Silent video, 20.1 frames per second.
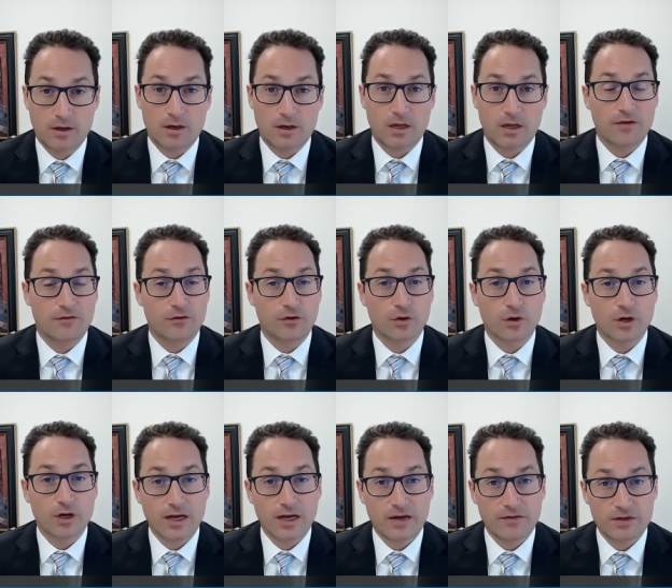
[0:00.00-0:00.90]
If you're going
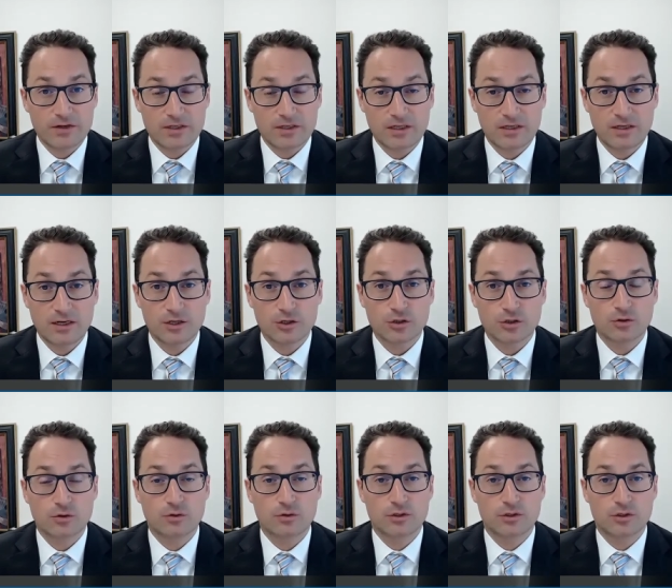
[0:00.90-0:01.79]
to have a teenager
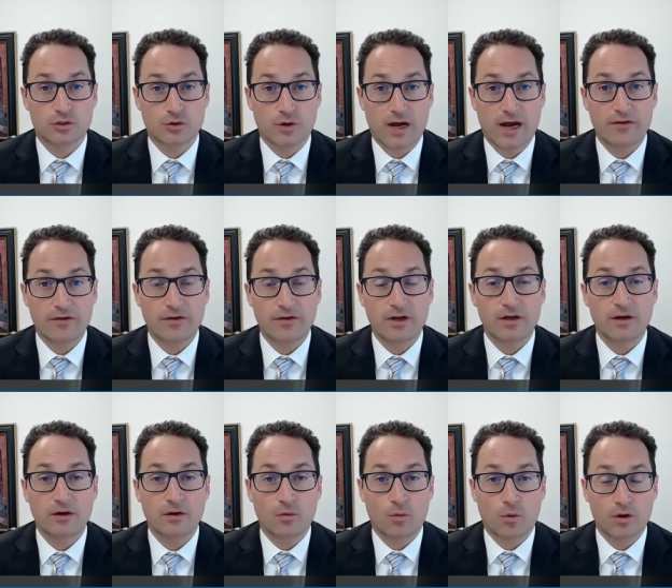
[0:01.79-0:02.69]
who is
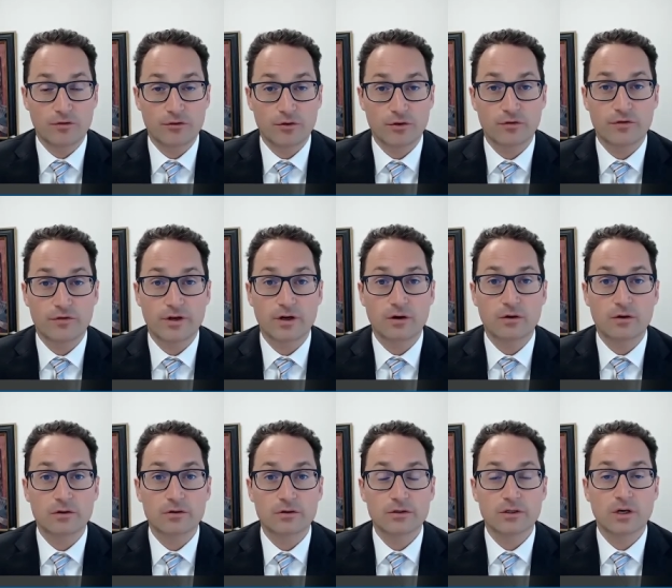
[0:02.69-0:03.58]
driving one of your
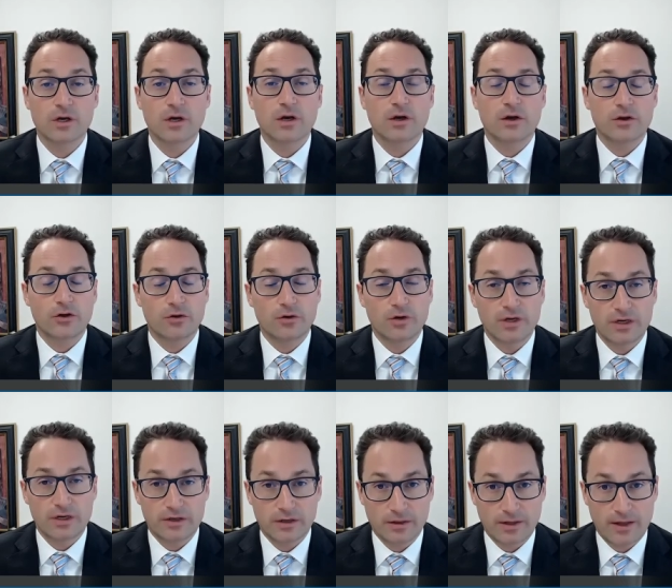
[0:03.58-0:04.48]
vehicles, you
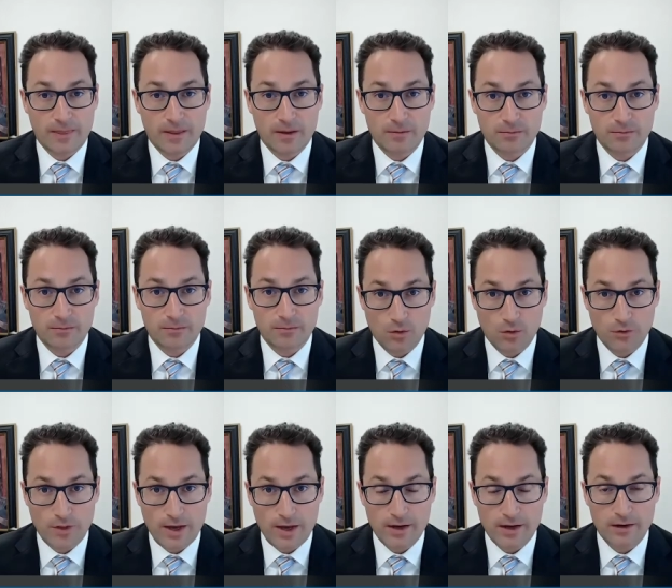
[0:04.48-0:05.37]
need to let them know
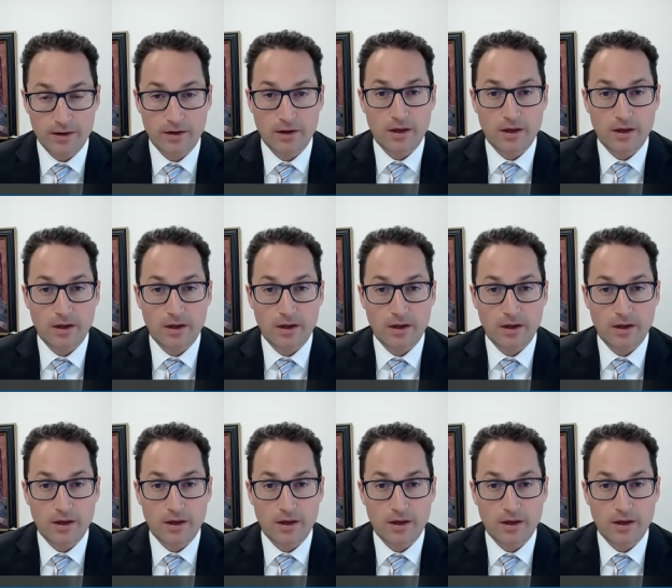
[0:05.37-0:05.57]
that.